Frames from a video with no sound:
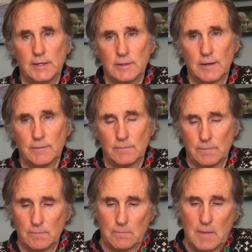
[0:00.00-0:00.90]
He'd
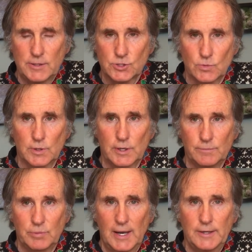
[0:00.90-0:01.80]
done immense work
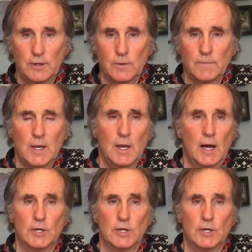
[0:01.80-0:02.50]
on Plato,